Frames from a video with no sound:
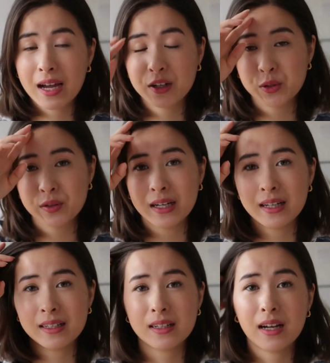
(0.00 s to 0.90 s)
I know
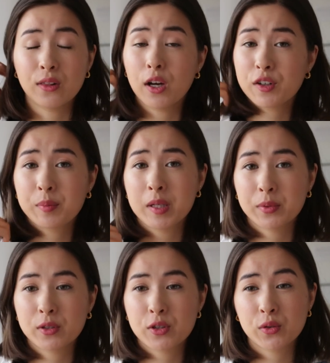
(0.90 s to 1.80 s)
that a lot of
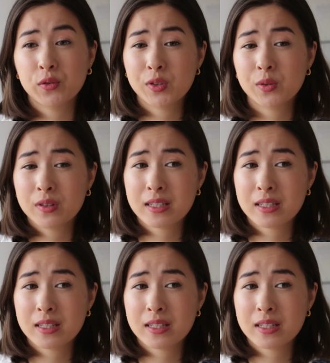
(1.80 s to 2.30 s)
people do view